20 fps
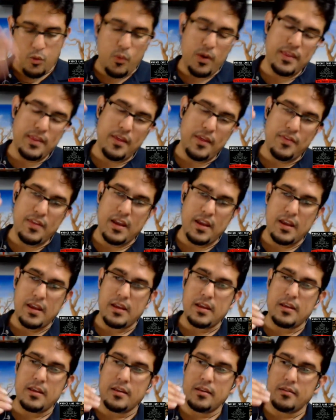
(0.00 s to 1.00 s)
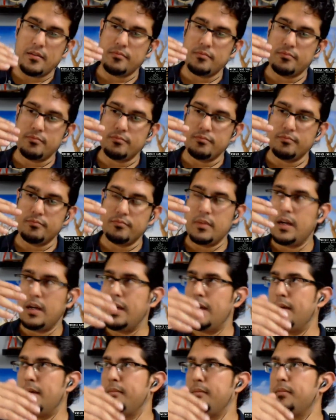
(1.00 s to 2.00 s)
that they
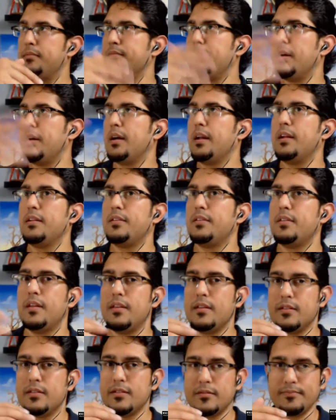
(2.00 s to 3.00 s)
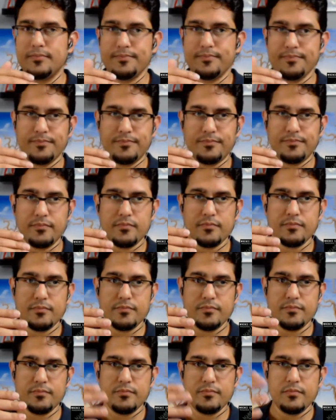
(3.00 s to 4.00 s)
how can I say this?
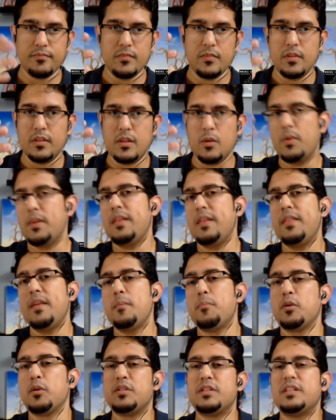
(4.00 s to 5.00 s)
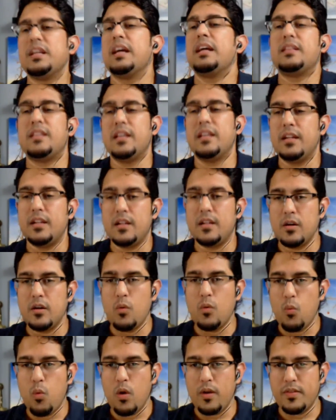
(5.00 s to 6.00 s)
The way that they protected
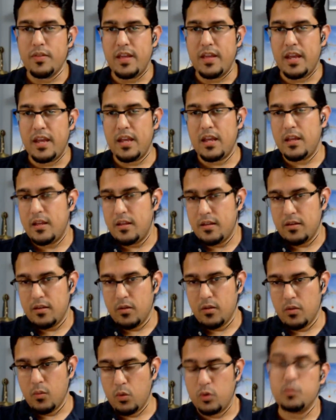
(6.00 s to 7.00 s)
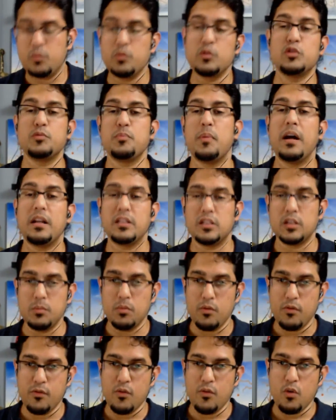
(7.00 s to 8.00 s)
what they were
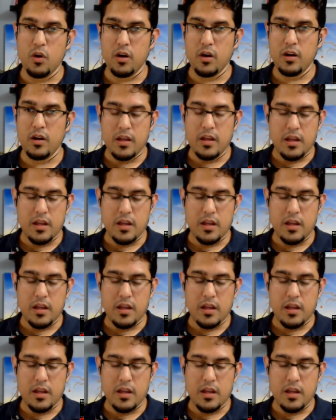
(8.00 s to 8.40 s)
responsible for.